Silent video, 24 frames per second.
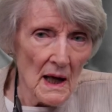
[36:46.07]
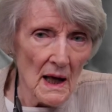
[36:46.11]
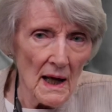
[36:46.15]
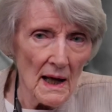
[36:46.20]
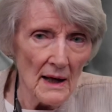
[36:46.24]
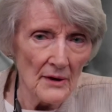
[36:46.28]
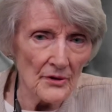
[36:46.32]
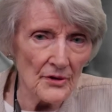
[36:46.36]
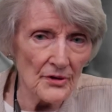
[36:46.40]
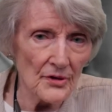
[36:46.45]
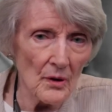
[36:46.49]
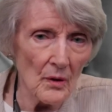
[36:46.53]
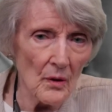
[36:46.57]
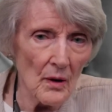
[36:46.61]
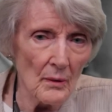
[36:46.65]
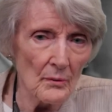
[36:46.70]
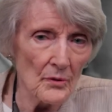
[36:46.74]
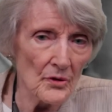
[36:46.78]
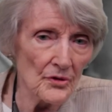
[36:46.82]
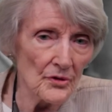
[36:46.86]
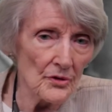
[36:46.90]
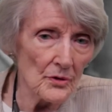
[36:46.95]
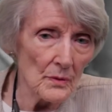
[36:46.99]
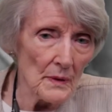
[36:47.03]
And so I
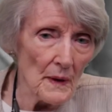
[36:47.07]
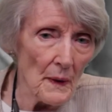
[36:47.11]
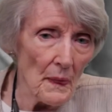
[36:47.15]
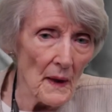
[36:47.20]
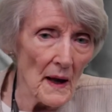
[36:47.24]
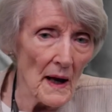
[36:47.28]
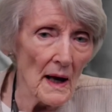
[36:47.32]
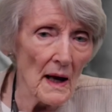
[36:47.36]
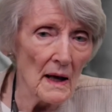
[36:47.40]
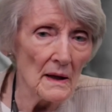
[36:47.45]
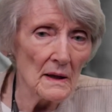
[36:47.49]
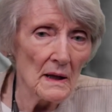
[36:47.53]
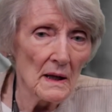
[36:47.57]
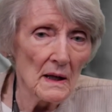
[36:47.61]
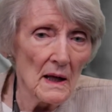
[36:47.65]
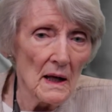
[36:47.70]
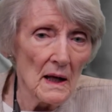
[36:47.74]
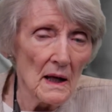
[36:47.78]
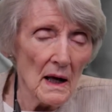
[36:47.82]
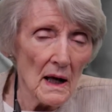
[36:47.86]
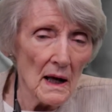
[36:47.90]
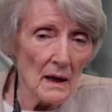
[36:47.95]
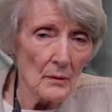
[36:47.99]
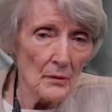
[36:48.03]
was doing that.
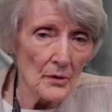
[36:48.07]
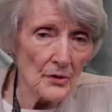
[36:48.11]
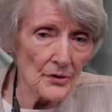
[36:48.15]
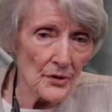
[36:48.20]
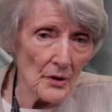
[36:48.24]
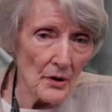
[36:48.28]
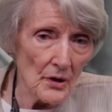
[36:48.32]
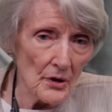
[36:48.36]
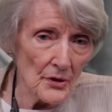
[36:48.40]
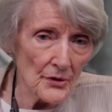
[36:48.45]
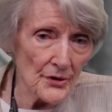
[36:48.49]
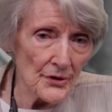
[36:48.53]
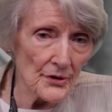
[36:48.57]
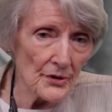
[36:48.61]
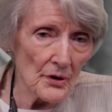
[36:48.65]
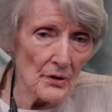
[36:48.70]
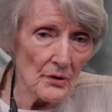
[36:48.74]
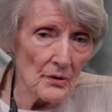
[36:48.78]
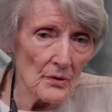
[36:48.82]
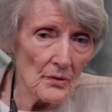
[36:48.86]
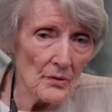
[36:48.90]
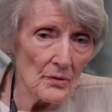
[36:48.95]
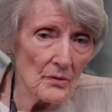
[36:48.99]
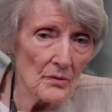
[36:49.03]
I was
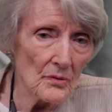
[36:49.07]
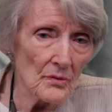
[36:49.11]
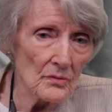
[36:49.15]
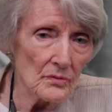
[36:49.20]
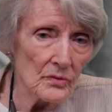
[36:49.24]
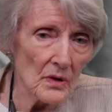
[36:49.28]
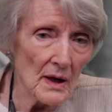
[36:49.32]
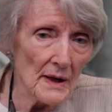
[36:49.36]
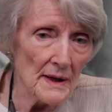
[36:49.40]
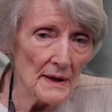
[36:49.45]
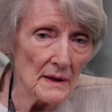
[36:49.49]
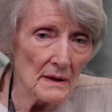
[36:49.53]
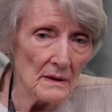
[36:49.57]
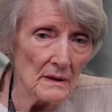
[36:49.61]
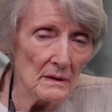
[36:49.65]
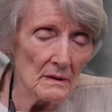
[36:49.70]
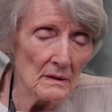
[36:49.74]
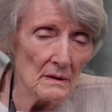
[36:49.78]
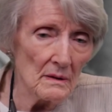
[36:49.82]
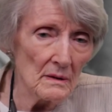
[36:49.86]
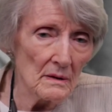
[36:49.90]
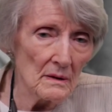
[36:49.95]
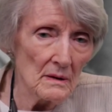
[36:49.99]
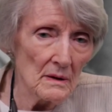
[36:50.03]
also
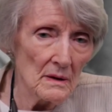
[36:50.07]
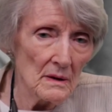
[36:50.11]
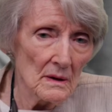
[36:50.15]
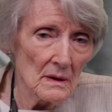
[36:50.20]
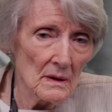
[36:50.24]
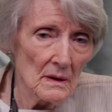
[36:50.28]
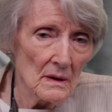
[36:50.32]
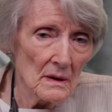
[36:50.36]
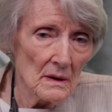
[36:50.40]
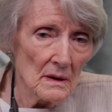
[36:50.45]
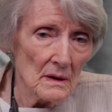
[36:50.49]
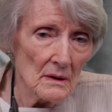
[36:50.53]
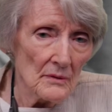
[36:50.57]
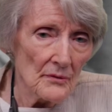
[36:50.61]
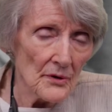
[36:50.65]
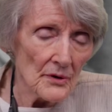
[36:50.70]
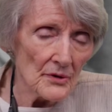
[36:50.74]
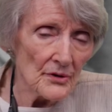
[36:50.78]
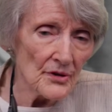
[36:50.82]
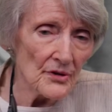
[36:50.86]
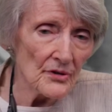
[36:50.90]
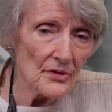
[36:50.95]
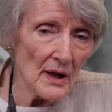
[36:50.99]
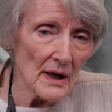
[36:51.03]
writing the
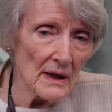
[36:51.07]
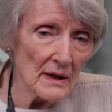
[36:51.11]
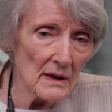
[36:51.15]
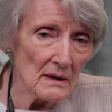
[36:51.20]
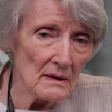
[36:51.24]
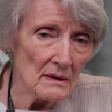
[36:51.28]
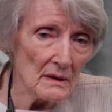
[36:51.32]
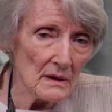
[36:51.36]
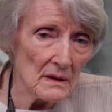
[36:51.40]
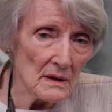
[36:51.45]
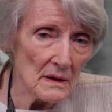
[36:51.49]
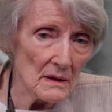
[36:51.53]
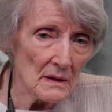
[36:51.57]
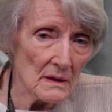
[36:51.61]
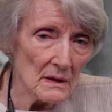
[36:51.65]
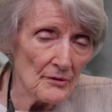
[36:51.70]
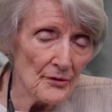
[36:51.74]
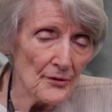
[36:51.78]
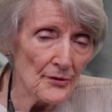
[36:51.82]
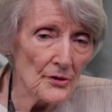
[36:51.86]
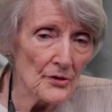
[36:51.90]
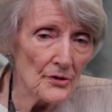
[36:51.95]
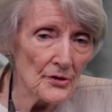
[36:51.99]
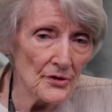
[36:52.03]
second, the
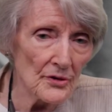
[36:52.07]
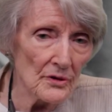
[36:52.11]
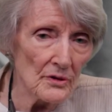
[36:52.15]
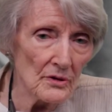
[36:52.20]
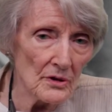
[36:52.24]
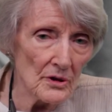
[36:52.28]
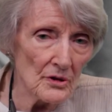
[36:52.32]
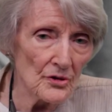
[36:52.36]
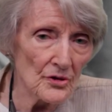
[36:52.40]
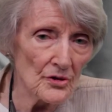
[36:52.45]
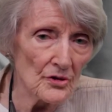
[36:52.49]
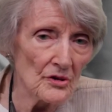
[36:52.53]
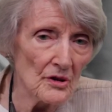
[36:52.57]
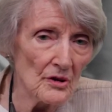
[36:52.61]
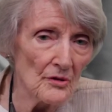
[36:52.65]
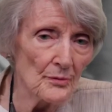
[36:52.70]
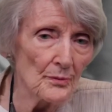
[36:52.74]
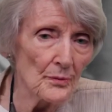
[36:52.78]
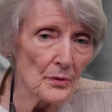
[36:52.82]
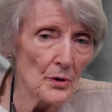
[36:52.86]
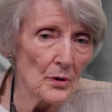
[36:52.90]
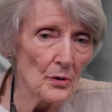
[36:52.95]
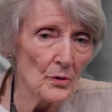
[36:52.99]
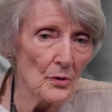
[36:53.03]
first edition
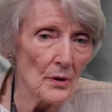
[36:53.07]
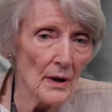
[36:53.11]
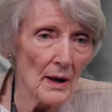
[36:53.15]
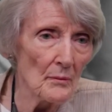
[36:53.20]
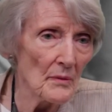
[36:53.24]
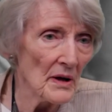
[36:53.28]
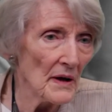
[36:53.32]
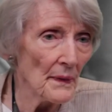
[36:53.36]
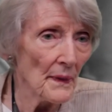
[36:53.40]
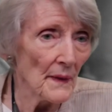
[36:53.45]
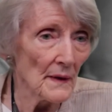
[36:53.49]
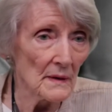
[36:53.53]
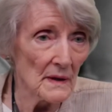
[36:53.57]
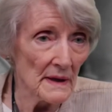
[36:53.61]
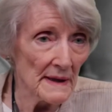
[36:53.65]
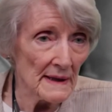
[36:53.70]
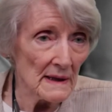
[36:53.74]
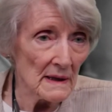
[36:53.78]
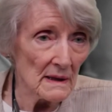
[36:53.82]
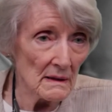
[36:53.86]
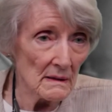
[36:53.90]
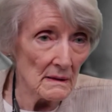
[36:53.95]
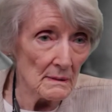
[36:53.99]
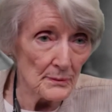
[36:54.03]
of Programming the
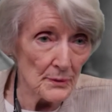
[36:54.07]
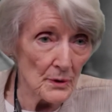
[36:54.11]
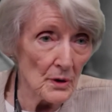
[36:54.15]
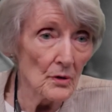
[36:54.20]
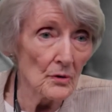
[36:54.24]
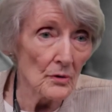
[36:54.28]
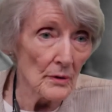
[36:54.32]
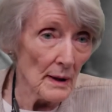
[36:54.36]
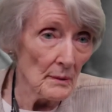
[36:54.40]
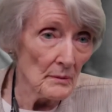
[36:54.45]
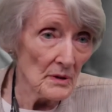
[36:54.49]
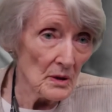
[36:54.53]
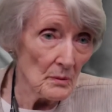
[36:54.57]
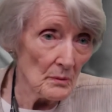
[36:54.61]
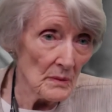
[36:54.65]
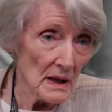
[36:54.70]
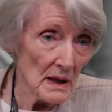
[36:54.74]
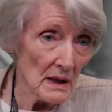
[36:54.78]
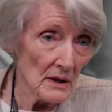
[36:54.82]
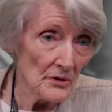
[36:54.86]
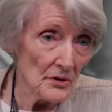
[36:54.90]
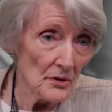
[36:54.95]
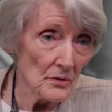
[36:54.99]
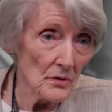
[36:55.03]
LINC, the programming
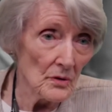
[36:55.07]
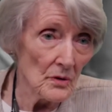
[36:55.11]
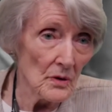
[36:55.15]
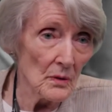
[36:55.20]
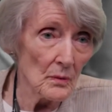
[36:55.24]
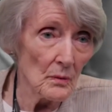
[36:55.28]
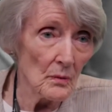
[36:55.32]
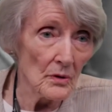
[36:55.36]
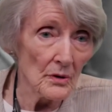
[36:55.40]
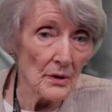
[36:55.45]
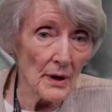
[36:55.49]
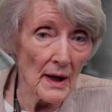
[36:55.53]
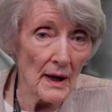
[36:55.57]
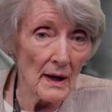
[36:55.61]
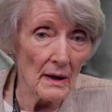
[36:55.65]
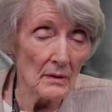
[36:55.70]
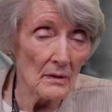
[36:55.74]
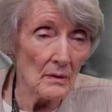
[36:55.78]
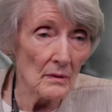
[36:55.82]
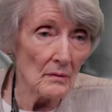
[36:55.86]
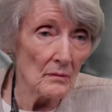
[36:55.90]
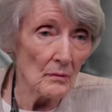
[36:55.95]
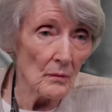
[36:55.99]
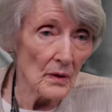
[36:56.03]
manual What had
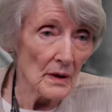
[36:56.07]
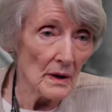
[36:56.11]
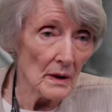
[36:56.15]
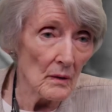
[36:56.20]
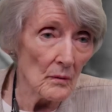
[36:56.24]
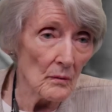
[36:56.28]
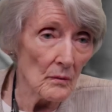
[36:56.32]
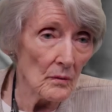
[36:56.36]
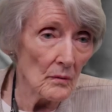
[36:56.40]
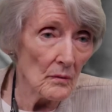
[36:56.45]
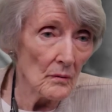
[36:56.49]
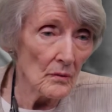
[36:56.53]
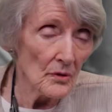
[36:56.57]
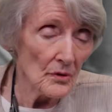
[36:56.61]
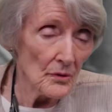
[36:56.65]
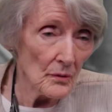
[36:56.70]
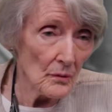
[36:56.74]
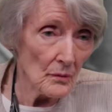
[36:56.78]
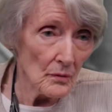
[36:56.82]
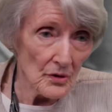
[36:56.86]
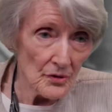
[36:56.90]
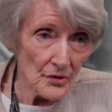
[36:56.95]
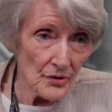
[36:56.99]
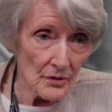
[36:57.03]
what
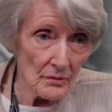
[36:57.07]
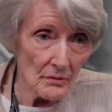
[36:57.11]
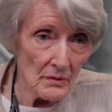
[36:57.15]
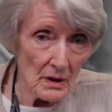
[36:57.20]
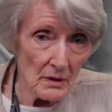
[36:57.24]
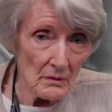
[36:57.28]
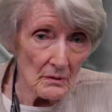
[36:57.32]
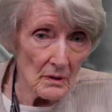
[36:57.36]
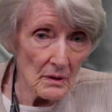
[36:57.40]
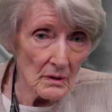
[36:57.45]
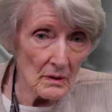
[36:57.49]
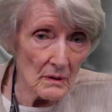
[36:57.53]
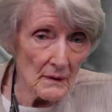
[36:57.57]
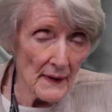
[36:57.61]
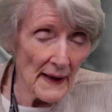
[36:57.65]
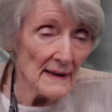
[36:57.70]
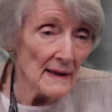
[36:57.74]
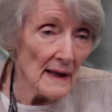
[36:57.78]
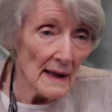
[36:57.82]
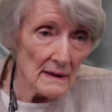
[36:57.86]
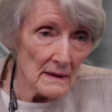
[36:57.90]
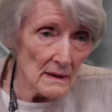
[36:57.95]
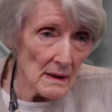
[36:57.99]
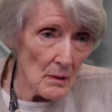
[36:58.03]
was you know,
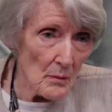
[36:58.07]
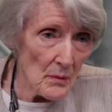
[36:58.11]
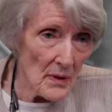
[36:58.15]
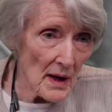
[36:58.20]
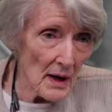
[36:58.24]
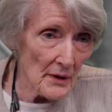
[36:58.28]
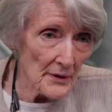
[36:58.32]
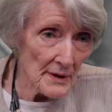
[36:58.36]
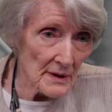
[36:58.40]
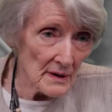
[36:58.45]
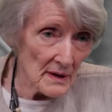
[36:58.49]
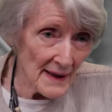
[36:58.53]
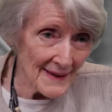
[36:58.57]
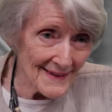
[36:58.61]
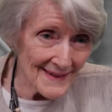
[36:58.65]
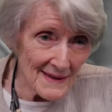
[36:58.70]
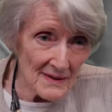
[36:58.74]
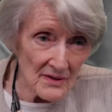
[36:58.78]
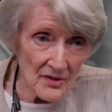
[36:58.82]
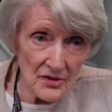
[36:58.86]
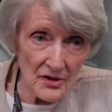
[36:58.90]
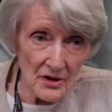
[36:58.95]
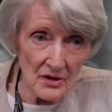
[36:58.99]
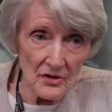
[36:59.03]
that had come out in
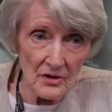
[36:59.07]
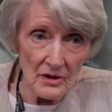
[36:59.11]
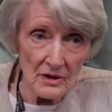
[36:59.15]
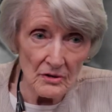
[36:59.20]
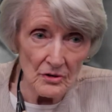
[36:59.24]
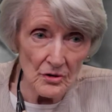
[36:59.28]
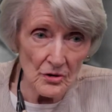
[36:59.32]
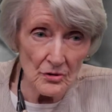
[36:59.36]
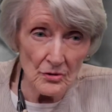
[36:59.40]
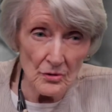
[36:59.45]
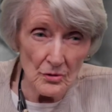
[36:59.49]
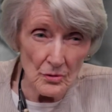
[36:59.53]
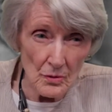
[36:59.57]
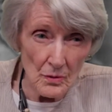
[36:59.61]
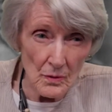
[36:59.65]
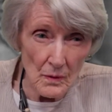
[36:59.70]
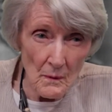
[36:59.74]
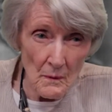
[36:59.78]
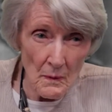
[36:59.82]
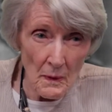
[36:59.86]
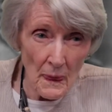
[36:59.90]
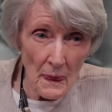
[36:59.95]
1962,